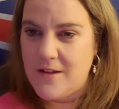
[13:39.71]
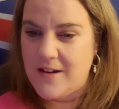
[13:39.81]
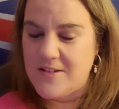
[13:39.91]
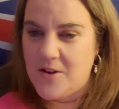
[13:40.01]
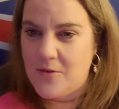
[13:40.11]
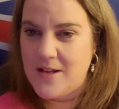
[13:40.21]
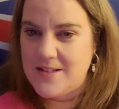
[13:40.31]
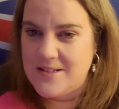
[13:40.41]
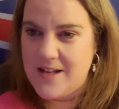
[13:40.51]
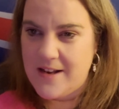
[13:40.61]
And I told
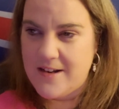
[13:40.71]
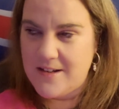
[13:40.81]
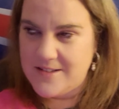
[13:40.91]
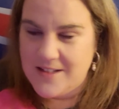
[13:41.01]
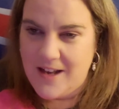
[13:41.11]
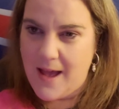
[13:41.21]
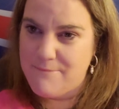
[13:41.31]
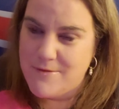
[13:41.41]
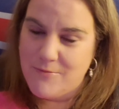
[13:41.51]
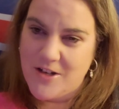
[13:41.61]
his nana it didn't
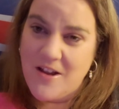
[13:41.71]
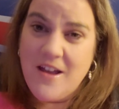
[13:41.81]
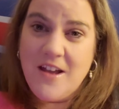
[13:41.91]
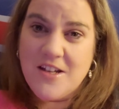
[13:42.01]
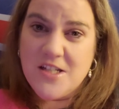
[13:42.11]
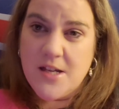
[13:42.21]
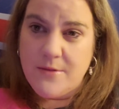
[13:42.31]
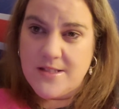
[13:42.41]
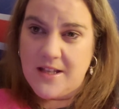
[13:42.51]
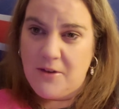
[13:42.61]
happen when she
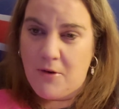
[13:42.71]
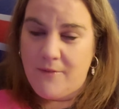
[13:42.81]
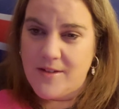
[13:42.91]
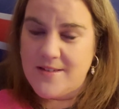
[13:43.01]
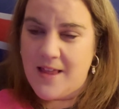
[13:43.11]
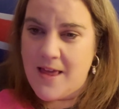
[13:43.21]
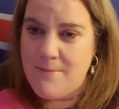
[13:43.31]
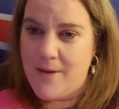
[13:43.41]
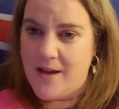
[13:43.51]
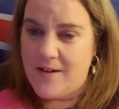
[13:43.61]
was here, obviously,
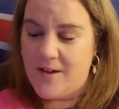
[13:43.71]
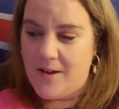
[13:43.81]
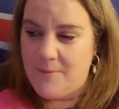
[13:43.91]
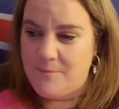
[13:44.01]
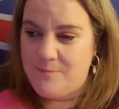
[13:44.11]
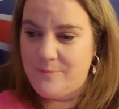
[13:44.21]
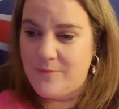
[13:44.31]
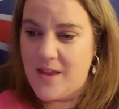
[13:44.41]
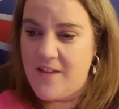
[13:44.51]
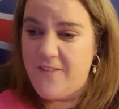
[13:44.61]
but um,
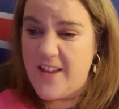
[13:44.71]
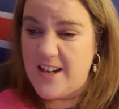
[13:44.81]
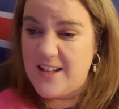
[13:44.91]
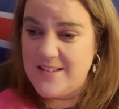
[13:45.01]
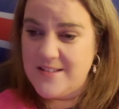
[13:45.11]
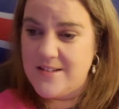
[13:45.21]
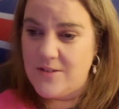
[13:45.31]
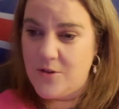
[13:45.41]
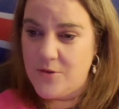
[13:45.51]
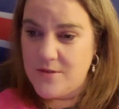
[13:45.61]
if he does
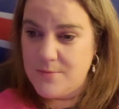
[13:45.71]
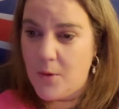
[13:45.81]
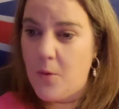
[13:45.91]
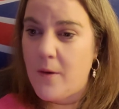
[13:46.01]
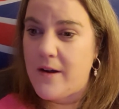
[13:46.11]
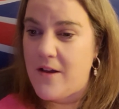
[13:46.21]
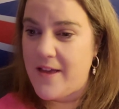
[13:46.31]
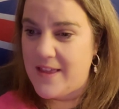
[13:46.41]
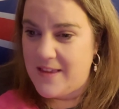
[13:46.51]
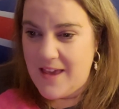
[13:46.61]
lose more and I
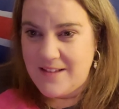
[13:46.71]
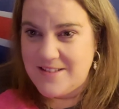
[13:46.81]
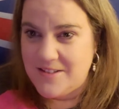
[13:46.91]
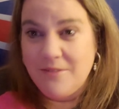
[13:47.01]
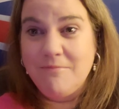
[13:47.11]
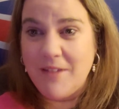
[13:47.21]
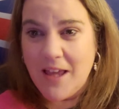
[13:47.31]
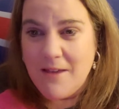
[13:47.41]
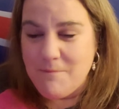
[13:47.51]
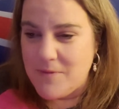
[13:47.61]
can get to
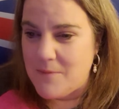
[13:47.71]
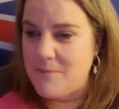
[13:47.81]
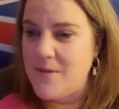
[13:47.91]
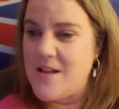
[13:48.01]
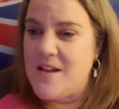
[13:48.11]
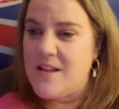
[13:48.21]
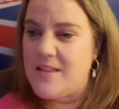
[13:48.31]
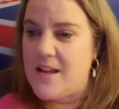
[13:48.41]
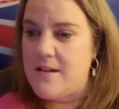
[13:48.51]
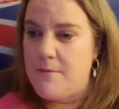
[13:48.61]
keep them,
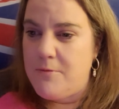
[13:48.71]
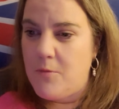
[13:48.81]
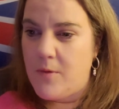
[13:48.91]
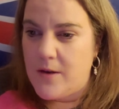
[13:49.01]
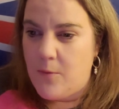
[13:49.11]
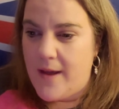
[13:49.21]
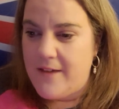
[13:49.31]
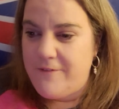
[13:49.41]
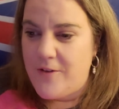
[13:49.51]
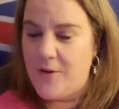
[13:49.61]
then I'll put one
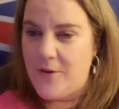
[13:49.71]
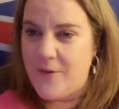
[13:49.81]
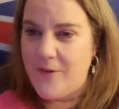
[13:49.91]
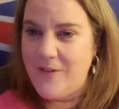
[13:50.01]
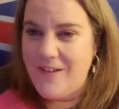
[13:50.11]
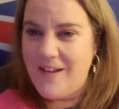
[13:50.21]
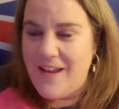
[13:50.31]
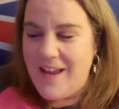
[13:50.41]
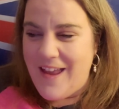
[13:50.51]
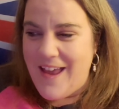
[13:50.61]
away for her
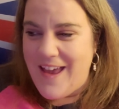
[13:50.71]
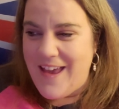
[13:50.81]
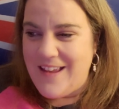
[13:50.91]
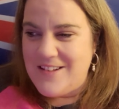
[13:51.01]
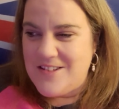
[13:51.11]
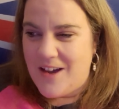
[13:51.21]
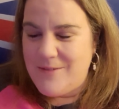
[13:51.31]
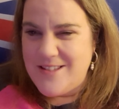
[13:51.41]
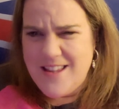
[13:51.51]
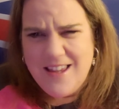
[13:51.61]
and I
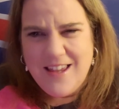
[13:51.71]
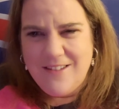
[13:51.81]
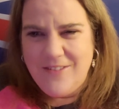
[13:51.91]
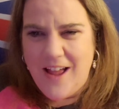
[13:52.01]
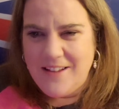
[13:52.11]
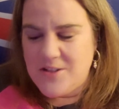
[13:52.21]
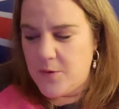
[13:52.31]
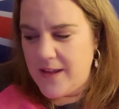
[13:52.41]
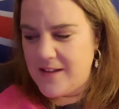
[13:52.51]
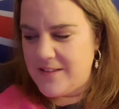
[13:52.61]
was thinking of like
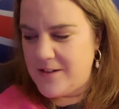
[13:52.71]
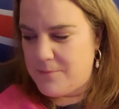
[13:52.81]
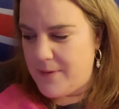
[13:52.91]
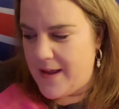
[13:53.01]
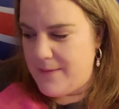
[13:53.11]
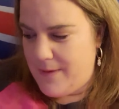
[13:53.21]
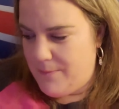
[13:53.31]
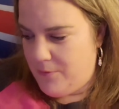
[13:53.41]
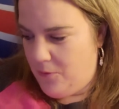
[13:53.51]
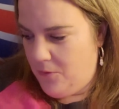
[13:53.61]
doing a little baby
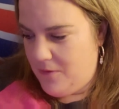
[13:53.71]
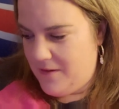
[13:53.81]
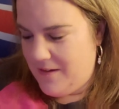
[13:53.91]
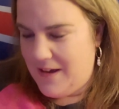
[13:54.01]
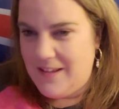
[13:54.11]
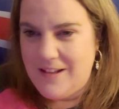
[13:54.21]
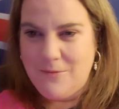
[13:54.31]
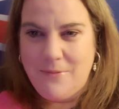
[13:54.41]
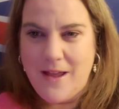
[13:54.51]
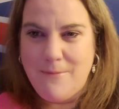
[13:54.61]
book, a
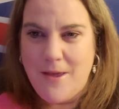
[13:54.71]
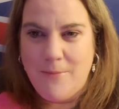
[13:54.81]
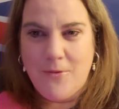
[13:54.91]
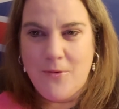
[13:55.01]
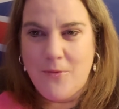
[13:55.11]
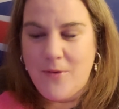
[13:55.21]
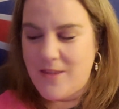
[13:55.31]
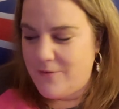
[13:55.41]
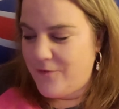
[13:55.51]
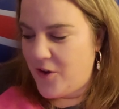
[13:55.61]
little baby book
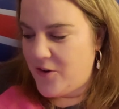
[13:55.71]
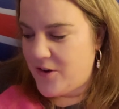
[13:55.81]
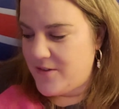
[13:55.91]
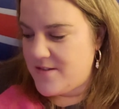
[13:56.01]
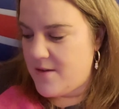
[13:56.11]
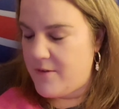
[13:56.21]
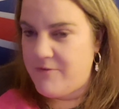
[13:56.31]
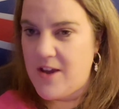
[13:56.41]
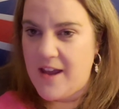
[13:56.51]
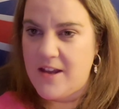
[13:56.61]
with photos that we've
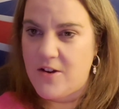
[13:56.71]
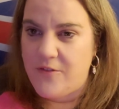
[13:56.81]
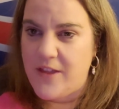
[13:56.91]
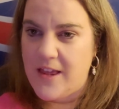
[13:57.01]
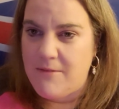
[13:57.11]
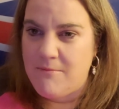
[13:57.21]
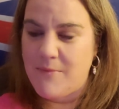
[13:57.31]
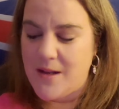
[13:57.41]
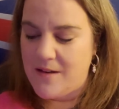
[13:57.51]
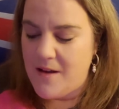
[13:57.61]
taken of him
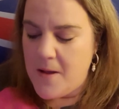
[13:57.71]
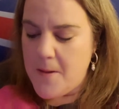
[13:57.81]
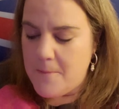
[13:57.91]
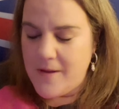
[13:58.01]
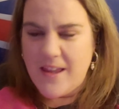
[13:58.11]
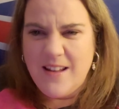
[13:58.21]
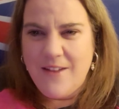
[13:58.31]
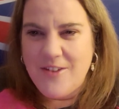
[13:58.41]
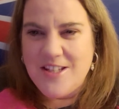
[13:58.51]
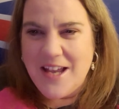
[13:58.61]
and we can
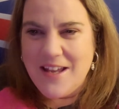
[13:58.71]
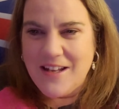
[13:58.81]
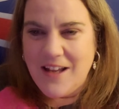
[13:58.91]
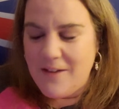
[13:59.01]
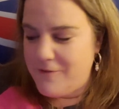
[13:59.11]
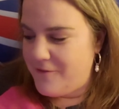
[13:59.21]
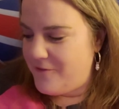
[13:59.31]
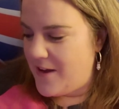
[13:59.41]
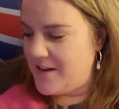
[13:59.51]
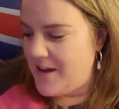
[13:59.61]
never take enough
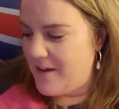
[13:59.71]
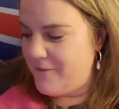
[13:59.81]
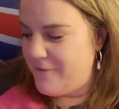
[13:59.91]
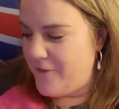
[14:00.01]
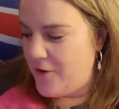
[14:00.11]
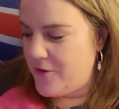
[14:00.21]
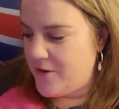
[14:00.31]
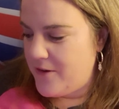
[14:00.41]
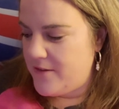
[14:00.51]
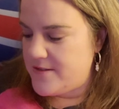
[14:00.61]
enough
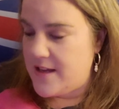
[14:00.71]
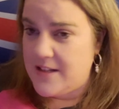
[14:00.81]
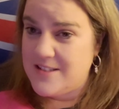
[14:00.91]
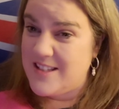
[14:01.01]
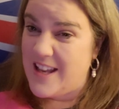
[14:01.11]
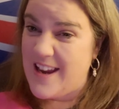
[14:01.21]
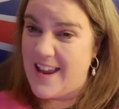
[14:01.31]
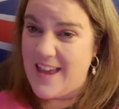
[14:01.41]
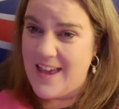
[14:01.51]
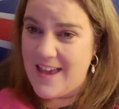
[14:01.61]
photos and he's getting a
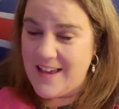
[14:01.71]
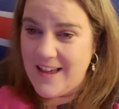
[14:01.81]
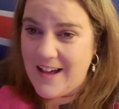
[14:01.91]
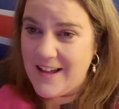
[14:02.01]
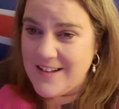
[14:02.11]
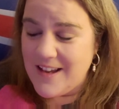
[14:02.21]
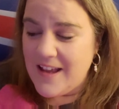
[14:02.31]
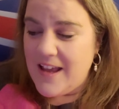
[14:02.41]
haircut.